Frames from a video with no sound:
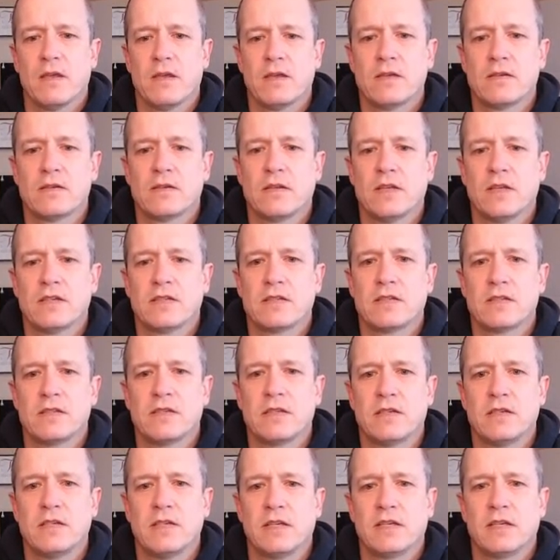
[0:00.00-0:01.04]
So let's
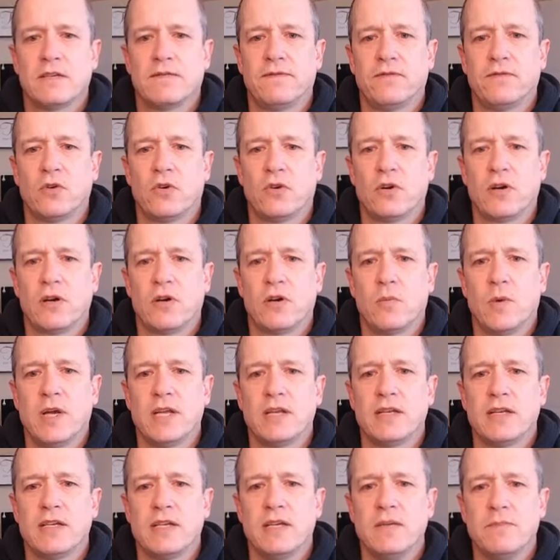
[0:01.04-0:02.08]
dig the floor
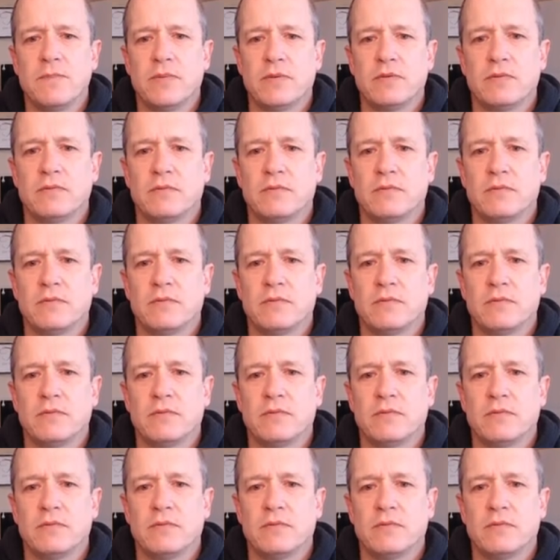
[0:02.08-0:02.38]
one deep,